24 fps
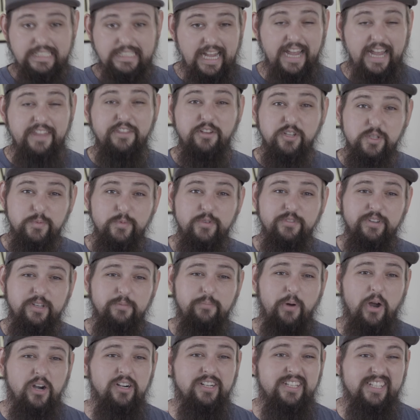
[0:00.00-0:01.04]
and those moving
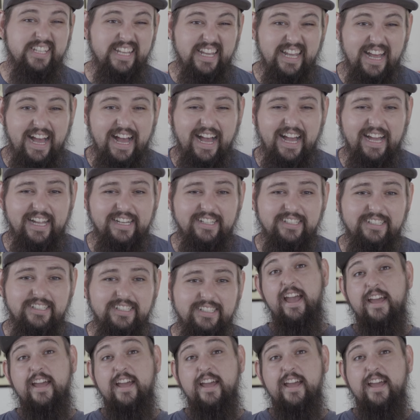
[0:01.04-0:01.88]
parts get hot.